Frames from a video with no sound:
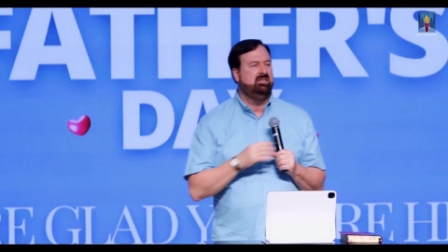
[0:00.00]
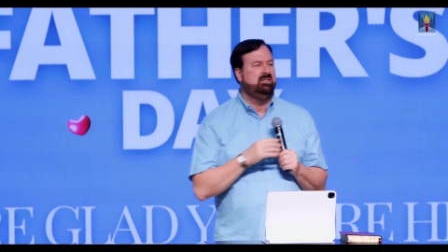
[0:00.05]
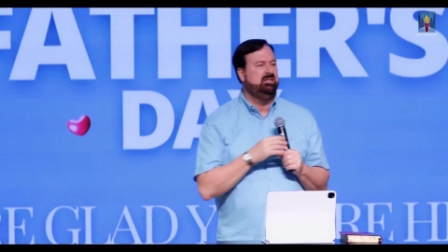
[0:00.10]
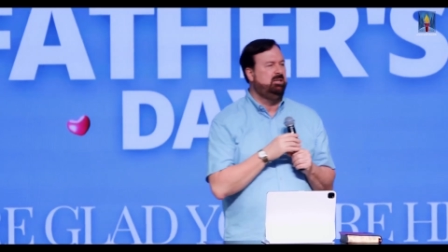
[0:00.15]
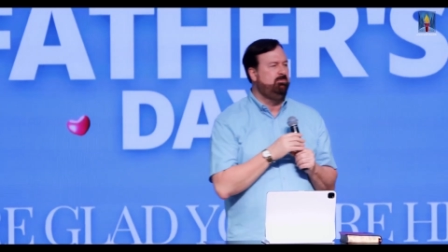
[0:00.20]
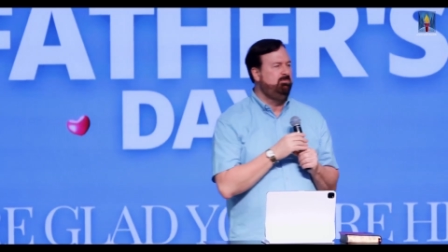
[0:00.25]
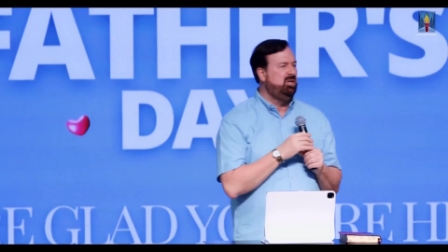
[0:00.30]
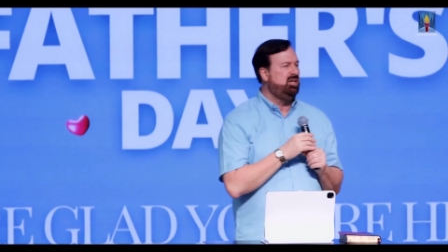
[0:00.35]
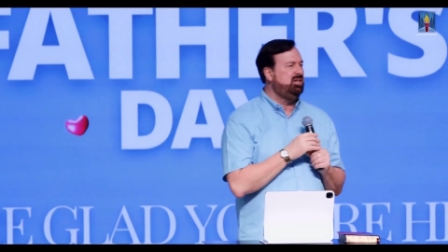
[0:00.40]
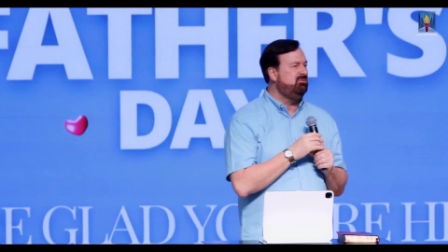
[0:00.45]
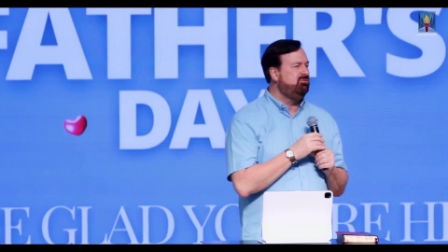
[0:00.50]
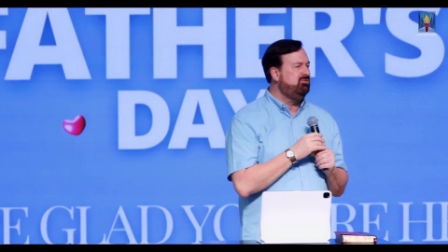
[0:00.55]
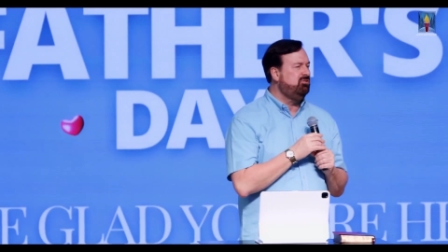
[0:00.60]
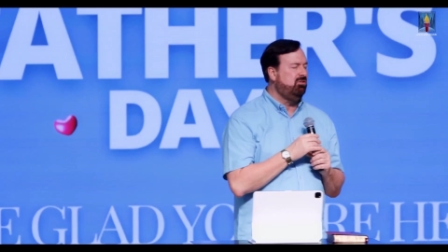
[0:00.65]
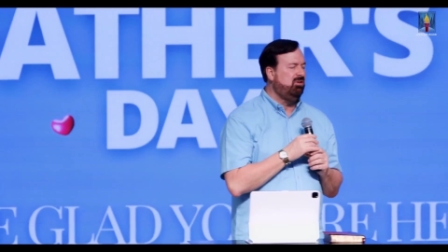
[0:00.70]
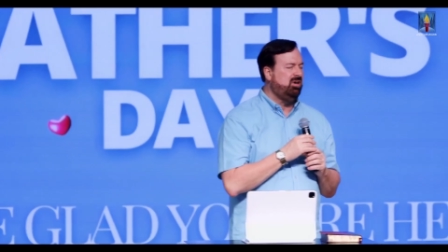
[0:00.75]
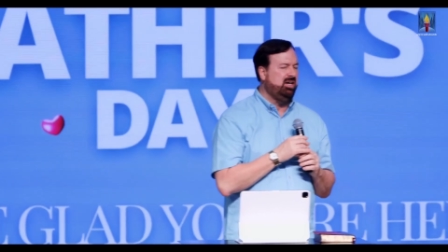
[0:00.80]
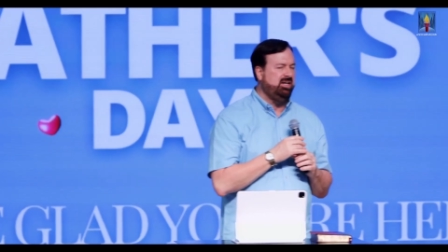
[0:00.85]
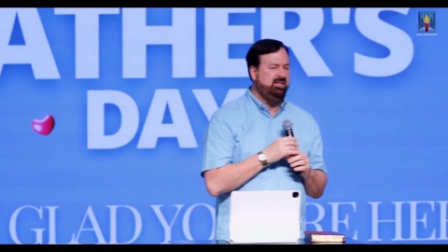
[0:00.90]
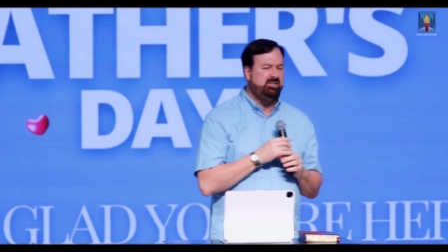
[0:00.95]
the blood of
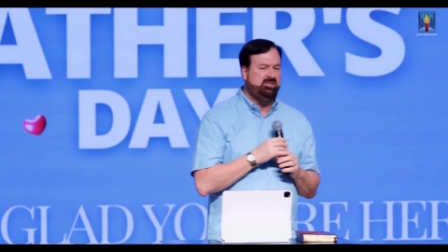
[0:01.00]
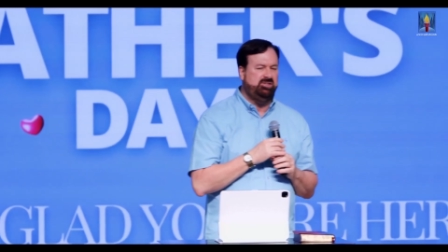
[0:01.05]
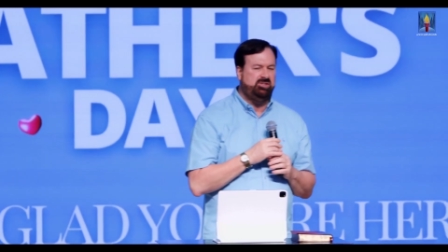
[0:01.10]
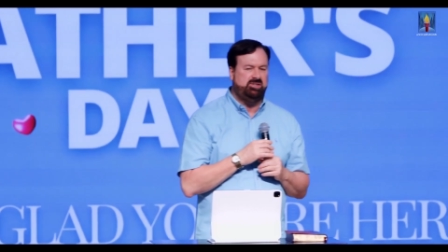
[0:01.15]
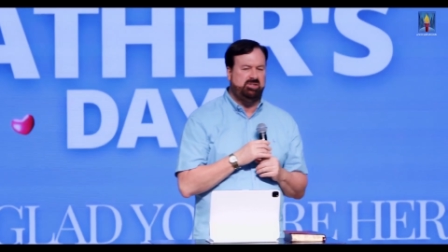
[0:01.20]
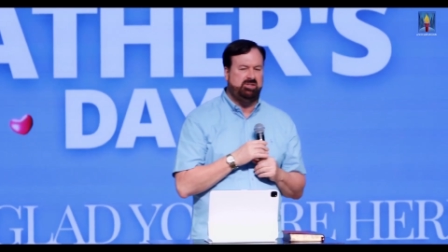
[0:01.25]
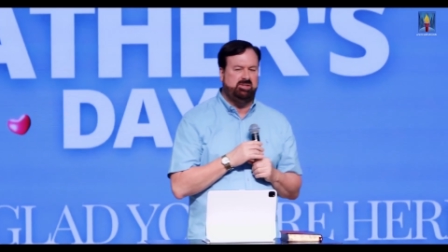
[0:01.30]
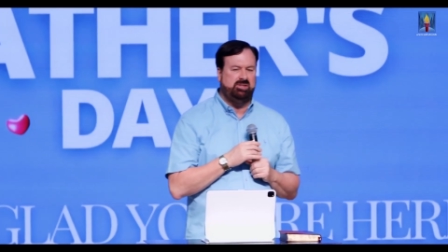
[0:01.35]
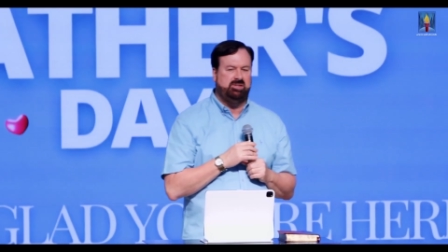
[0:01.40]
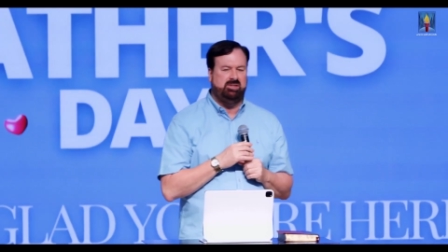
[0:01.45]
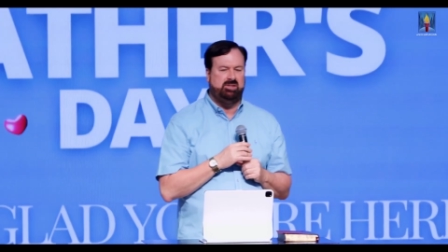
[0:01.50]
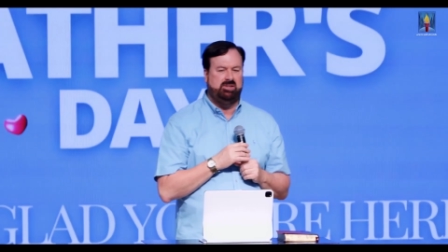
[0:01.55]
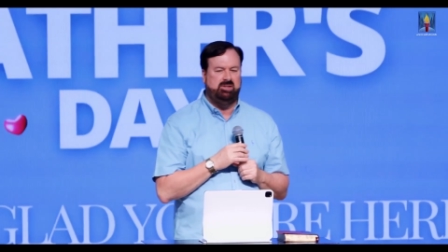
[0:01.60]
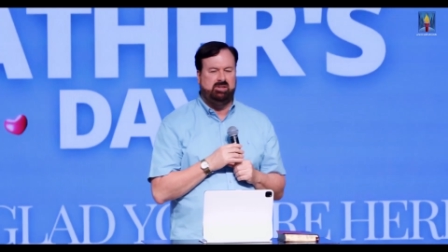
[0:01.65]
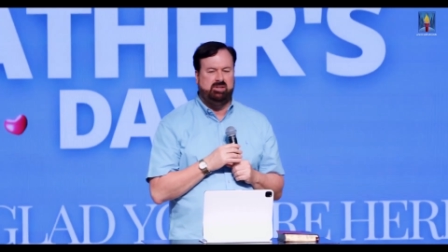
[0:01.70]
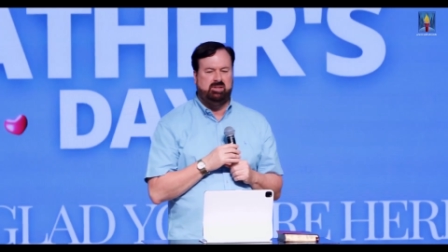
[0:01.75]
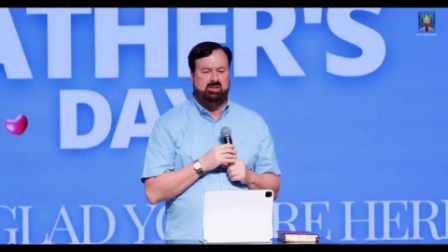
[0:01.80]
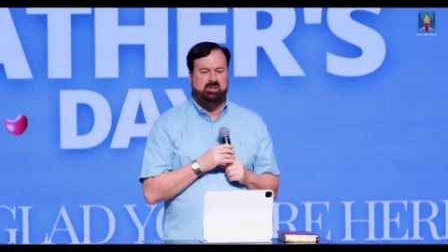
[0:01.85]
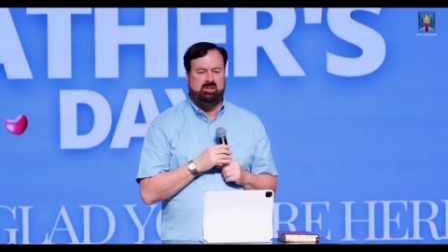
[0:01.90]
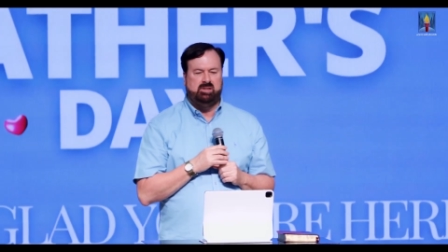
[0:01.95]
Christ.
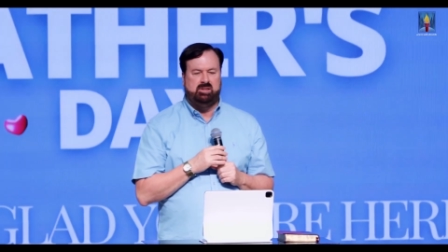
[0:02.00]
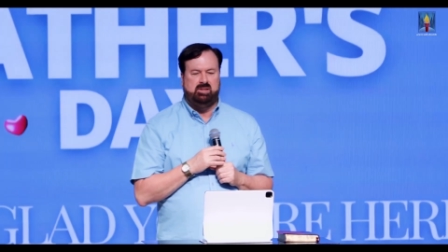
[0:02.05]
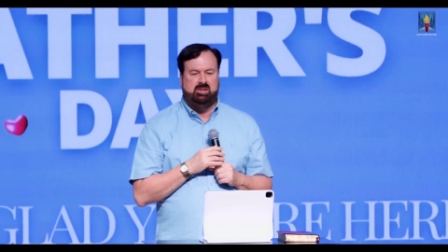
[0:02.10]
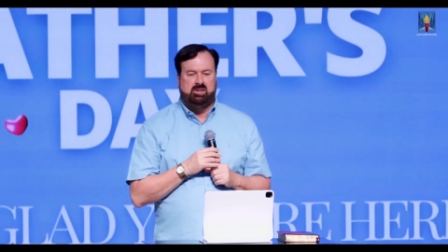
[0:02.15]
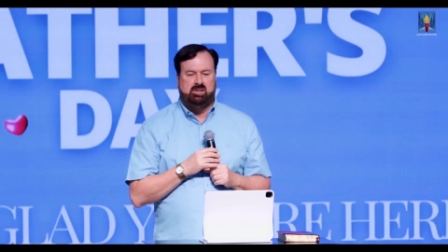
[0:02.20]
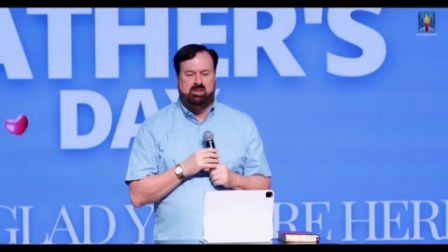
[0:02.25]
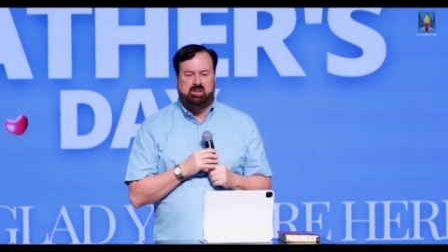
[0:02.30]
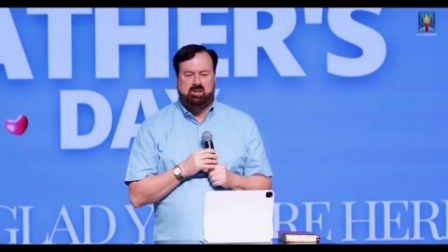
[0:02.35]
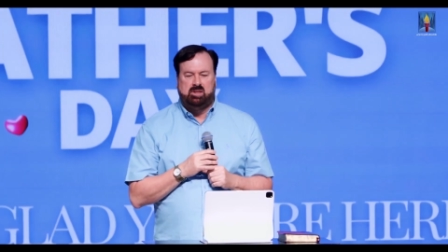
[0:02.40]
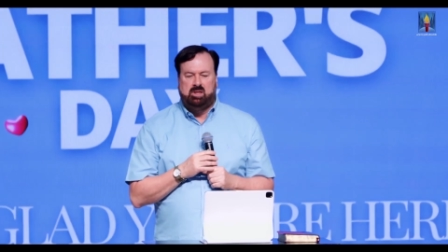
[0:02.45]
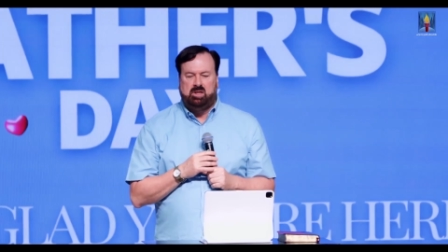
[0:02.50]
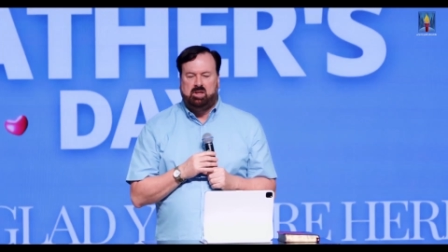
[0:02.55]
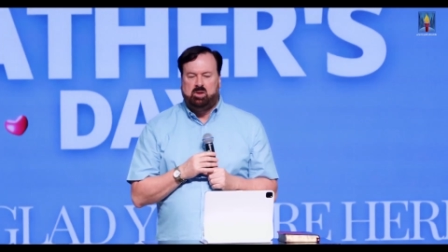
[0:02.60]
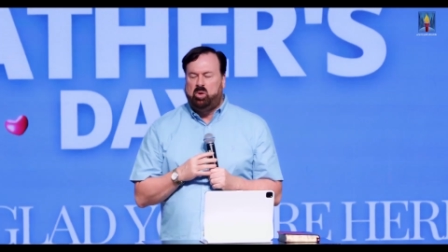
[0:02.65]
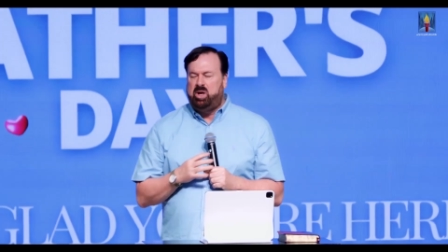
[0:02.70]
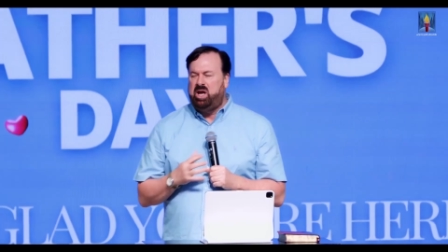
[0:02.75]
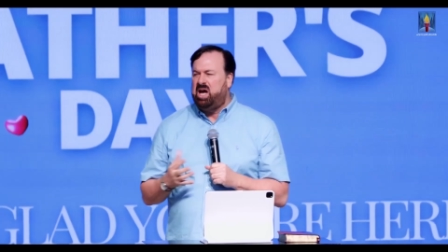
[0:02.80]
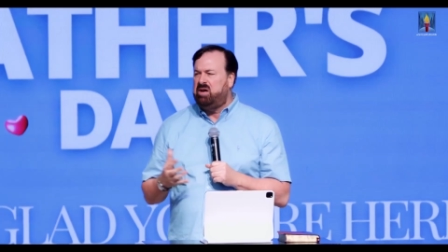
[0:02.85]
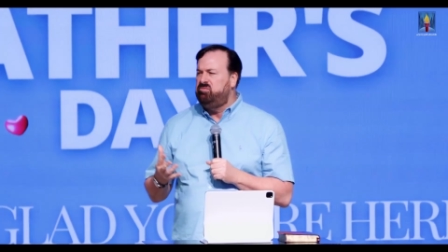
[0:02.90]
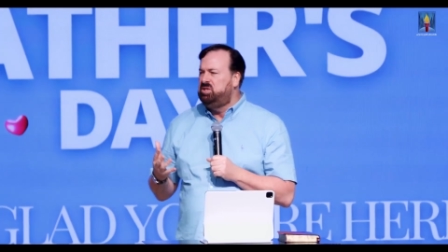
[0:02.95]

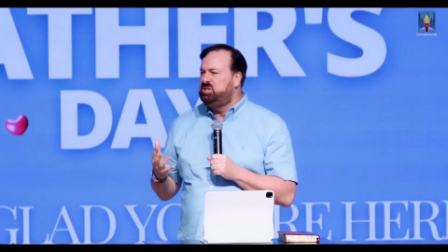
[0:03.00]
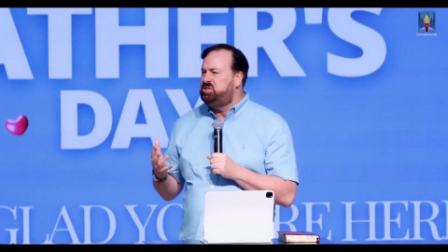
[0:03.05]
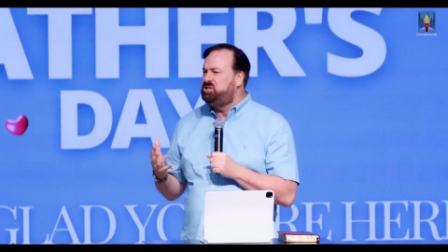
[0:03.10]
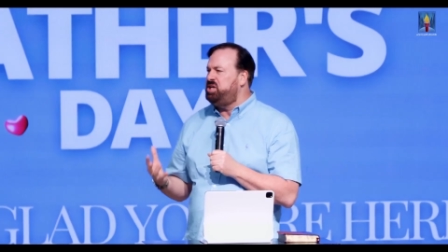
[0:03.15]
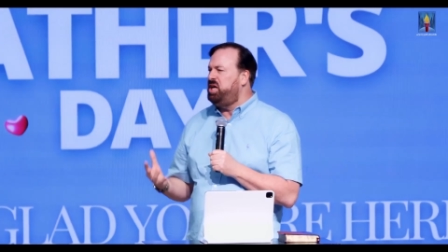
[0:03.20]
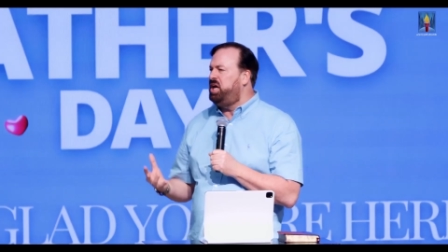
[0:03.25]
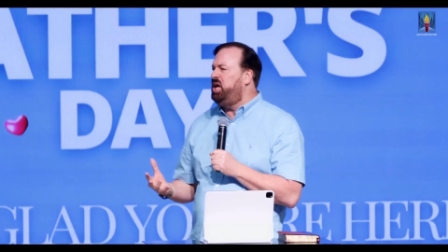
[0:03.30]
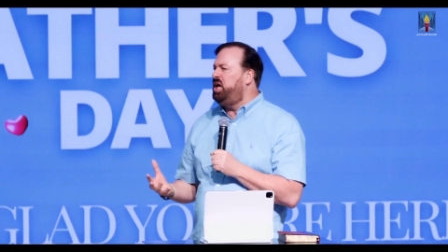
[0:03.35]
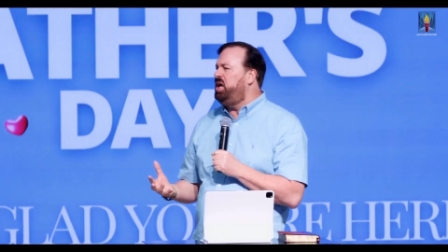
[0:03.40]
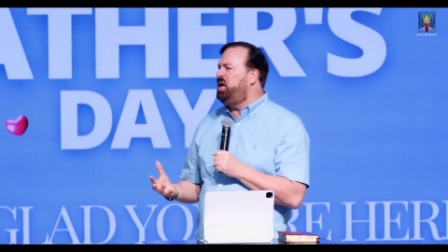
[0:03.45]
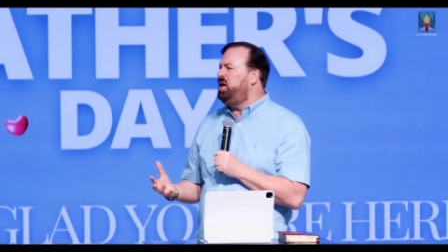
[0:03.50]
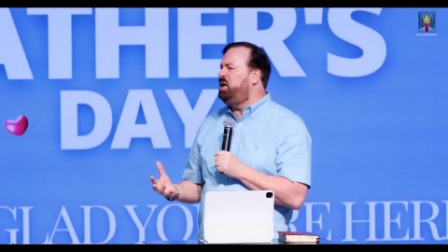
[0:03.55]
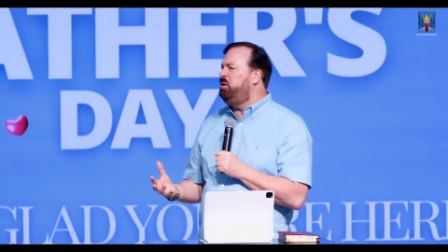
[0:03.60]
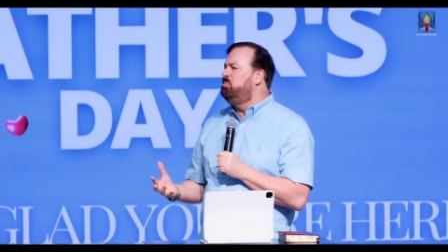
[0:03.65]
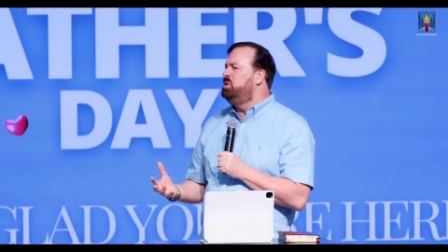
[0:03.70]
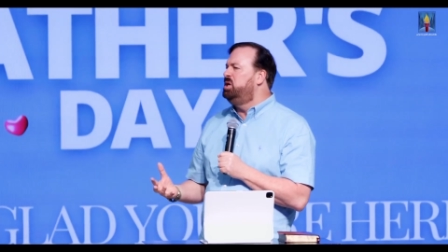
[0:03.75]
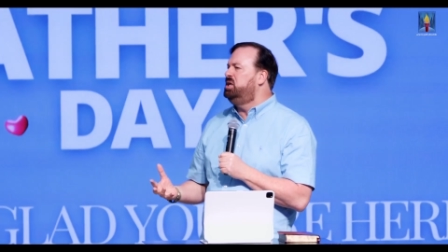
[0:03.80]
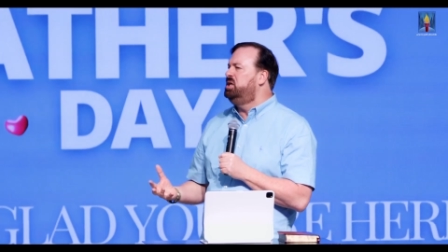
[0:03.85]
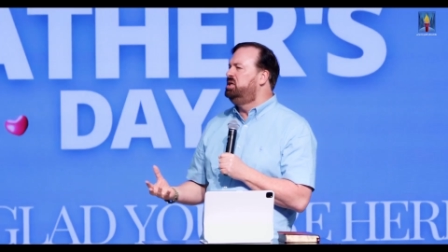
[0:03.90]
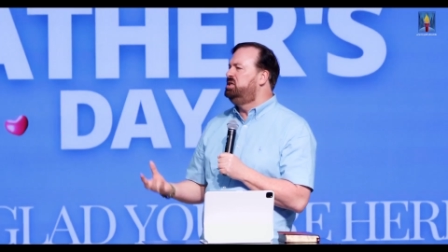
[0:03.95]
We have the
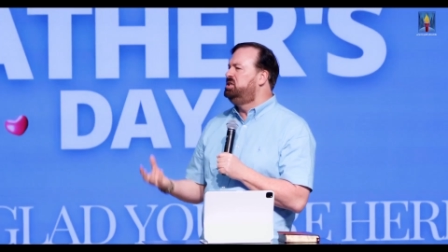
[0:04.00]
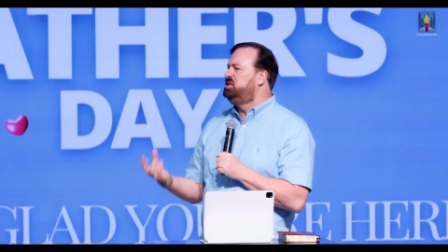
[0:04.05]
same